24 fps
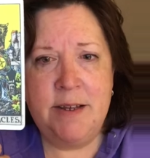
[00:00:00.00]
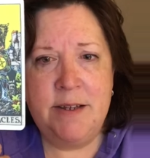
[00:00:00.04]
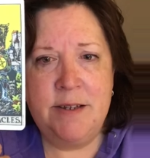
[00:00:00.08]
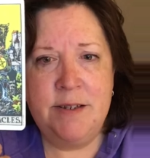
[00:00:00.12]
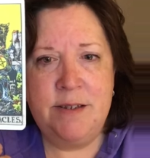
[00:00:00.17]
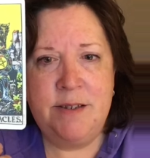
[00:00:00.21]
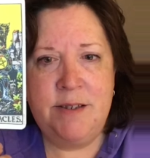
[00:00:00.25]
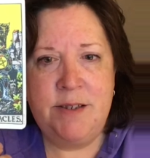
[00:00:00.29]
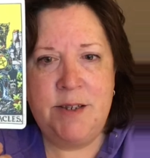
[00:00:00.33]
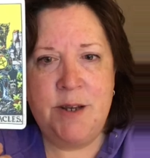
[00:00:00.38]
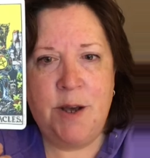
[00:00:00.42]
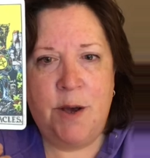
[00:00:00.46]

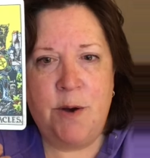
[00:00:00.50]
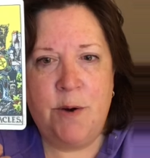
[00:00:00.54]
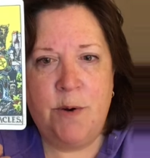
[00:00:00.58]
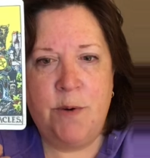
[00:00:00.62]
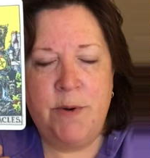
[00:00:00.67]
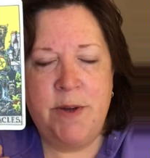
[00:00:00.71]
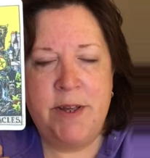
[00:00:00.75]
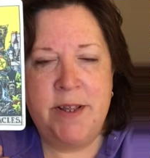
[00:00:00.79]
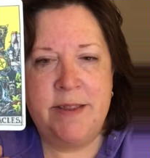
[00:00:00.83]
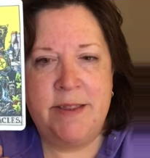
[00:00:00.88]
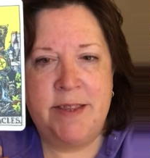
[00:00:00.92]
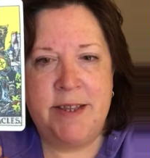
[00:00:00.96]

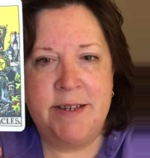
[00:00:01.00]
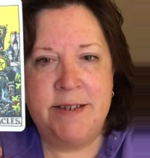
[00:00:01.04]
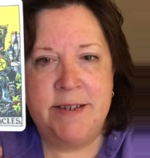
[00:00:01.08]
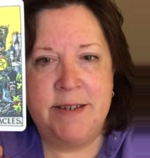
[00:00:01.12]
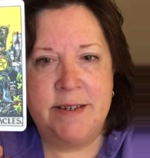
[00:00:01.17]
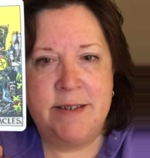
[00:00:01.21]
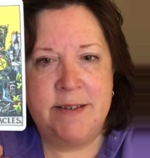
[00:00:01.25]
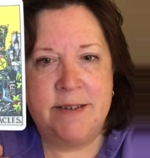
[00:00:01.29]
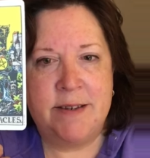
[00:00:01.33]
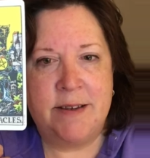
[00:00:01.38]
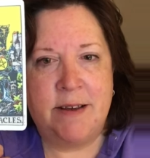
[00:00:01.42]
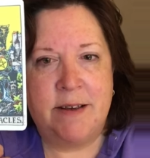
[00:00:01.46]
so this
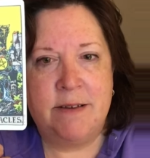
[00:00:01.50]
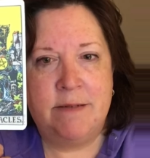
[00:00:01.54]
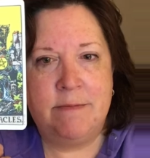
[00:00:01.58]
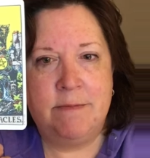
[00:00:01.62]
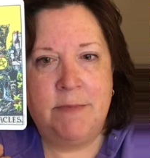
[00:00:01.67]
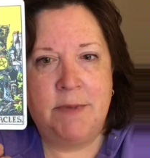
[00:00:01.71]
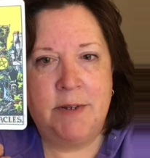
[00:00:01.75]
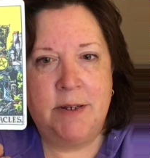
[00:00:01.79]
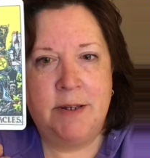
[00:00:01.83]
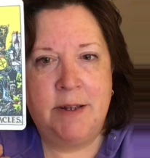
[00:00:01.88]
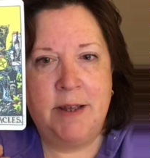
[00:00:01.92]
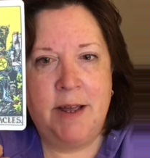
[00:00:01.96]
is
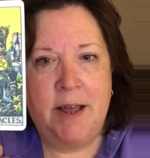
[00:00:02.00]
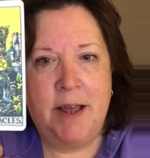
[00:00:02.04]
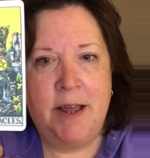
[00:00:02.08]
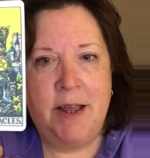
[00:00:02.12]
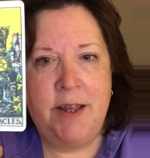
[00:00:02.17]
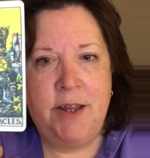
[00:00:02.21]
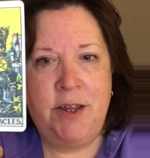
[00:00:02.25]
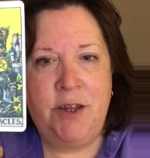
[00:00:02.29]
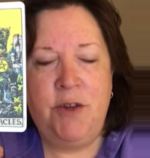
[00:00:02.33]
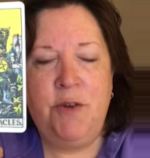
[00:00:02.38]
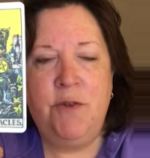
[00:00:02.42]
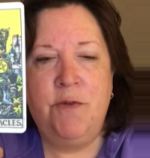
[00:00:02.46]

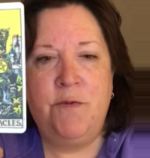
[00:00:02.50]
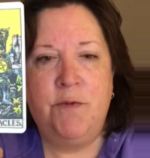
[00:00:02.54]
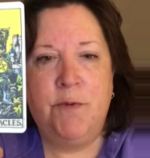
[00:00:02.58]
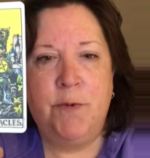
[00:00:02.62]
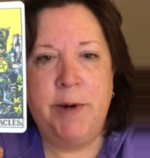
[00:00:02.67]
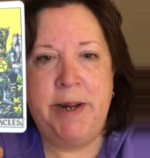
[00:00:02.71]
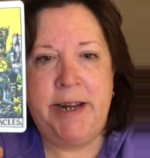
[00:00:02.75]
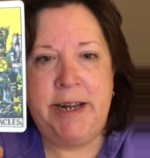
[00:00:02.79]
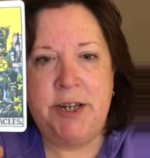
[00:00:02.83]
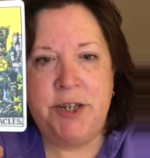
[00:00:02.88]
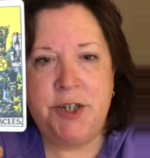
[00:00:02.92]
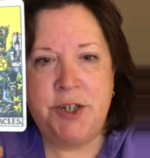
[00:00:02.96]
you've
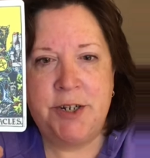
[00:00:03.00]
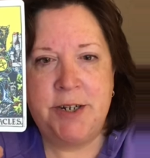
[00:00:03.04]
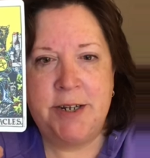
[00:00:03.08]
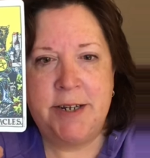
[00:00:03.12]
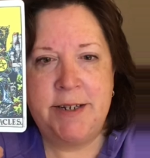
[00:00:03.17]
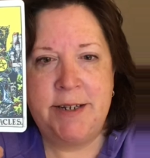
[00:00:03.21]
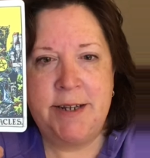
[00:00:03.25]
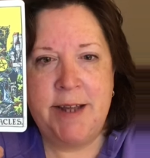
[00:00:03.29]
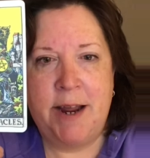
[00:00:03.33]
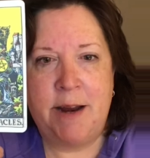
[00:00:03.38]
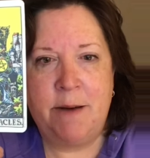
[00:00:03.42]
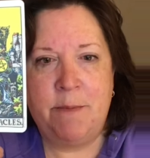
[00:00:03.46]
reached
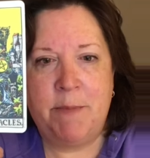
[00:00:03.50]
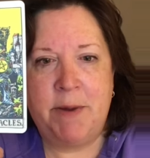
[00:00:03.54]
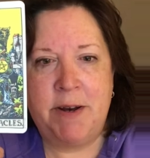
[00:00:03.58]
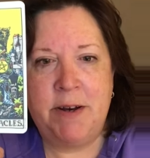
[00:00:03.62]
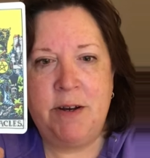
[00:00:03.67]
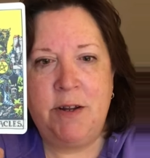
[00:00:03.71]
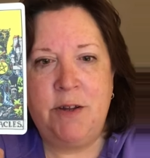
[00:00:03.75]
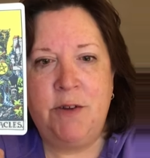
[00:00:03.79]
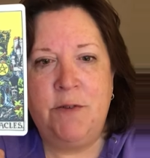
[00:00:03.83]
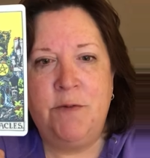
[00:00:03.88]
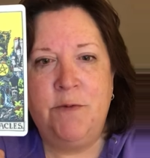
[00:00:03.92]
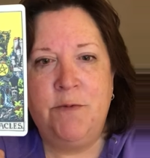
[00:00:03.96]
attainment.
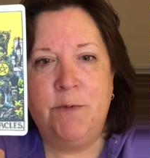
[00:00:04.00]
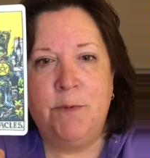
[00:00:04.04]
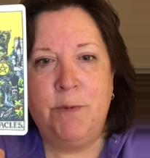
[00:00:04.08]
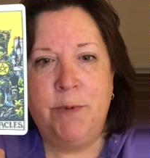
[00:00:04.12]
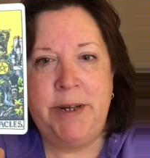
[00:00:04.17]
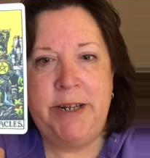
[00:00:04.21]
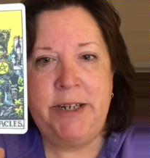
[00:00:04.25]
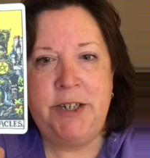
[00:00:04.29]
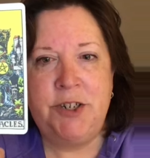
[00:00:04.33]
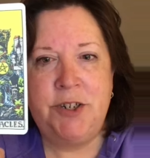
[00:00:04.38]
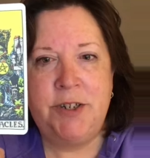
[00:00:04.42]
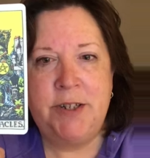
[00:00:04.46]
You've
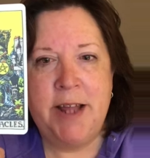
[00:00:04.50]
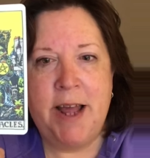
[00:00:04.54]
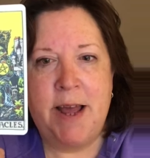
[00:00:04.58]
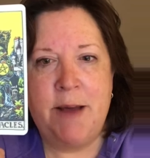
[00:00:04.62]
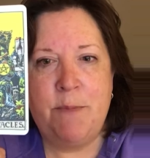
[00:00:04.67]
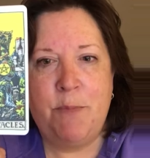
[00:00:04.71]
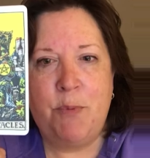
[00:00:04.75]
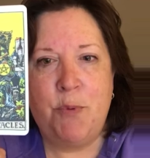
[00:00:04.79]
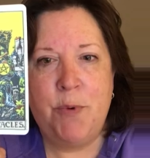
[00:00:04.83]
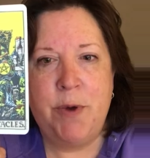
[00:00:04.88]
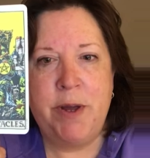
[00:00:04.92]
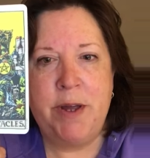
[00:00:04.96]
reached
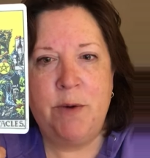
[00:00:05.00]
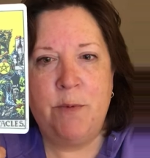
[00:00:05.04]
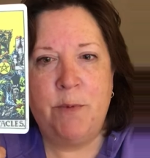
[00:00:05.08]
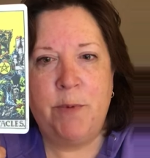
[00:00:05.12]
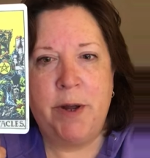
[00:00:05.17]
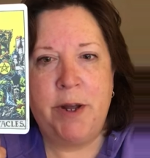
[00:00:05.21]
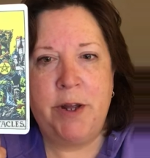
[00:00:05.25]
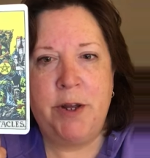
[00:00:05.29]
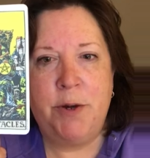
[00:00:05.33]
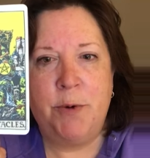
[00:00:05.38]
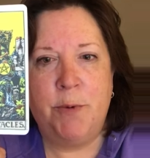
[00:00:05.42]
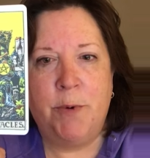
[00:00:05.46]
that point where
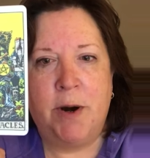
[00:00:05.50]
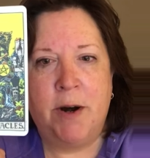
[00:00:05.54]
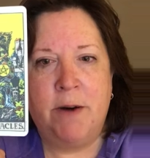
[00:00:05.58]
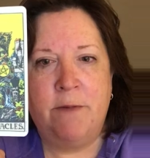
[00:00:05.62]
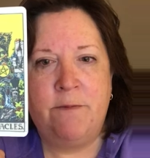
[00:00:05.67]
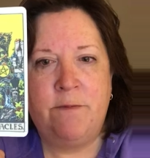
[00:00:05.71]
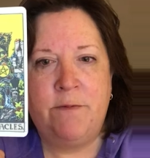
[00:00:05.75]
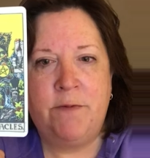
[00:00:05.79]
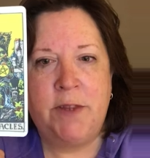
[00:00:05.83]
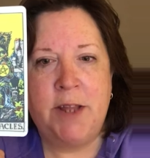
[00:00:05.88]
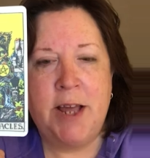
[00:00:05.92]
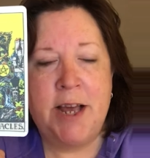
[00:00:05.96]
you are
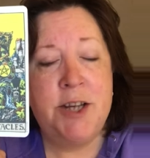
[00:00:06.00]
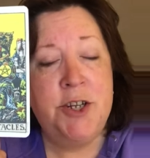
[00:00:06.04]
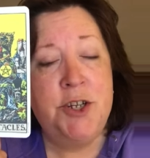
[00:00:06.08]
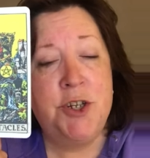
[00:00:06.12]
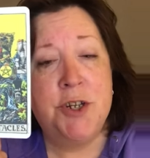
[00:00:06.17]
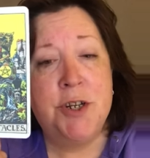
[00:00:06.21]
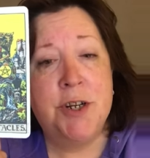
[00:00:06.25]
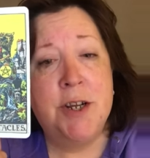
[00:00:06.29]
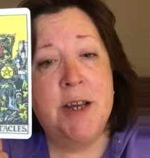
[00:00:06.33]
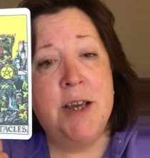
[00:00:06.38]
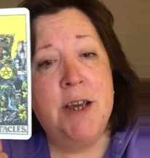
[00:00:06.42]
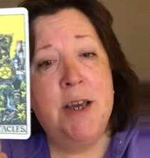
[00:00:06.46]

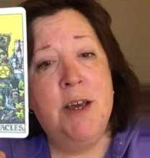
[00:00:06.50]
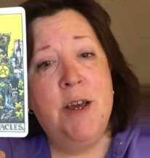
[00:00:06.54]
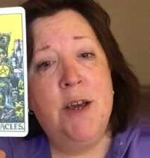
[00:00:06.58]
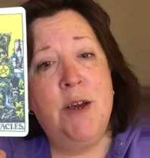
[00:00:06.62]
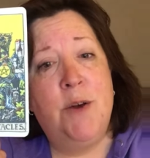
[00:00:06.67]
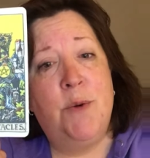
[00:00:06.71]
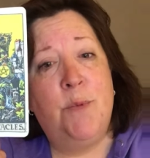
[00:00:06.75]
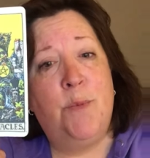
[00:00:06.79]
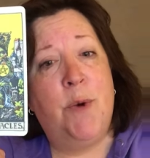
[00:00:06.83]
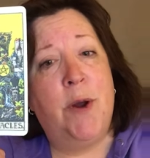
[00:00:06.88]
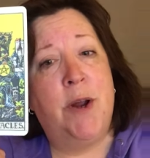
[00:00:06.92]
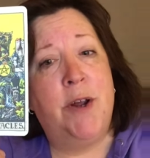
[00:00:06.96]
flush,
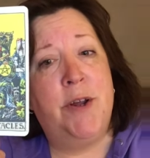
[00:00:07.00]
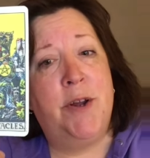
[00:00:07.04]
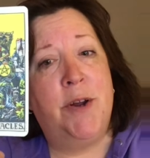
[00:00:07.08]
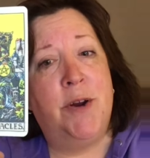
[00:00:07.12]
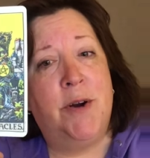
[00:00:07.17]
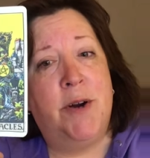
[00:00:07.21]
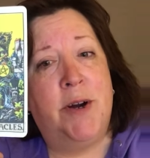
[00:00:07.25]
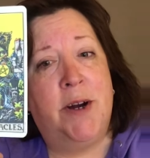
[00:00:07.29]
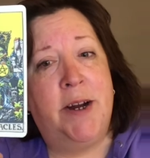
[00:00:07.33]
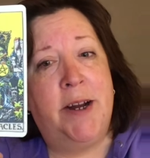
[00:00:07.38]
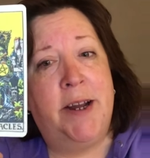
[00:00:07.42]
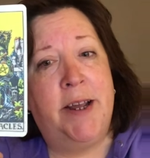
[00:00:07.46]
where
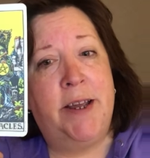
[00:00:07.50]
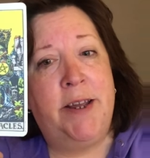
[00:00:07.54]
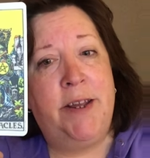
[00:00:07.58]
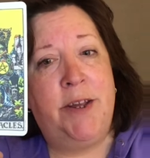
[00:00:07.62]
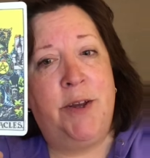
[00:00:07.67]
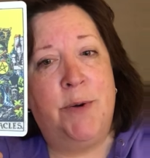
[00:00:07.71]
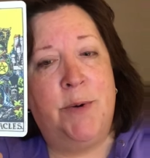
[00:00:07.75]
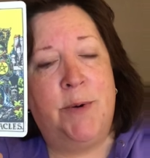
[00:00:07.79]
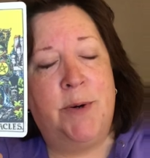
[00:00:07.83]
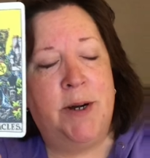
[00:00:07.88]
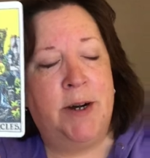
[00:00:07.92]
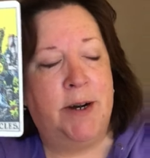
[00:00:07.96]
your
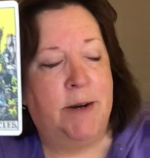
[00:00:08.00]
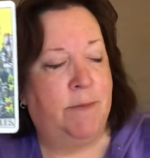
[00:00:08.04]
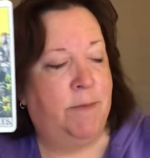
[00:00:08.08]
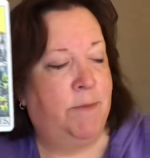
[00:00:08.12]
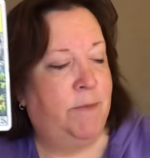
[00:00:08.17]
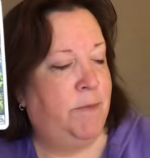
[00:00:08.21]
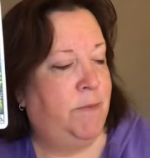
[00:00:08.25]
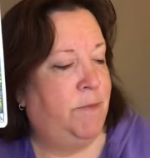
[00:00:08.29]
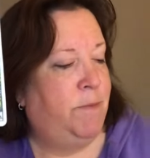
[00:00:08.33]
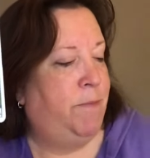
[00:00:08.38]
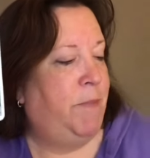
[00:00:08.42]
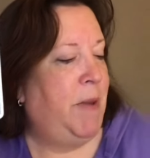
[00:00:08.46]
your
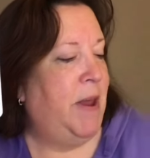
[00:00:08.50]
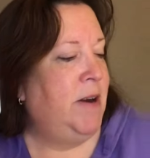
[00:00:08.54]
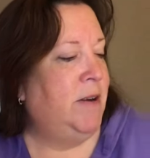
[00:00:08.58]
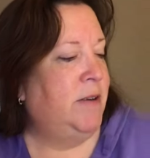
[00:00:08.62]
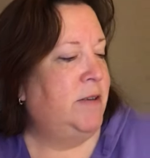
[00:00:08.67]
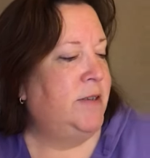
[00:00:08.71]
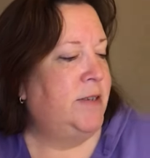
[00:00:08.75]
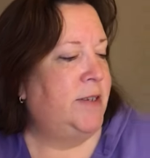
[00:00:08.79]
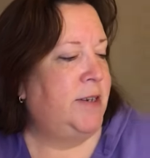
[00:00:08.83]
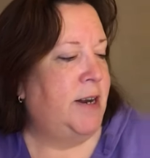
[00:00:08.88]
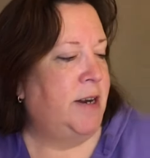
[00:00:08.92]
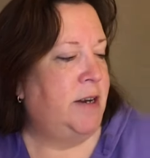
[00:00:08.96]

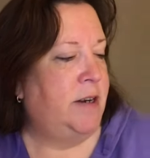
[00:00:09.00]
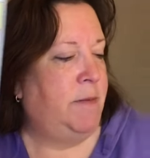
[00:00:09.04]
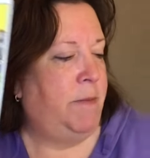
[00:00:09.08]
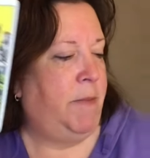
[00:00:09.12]
pentacles tend to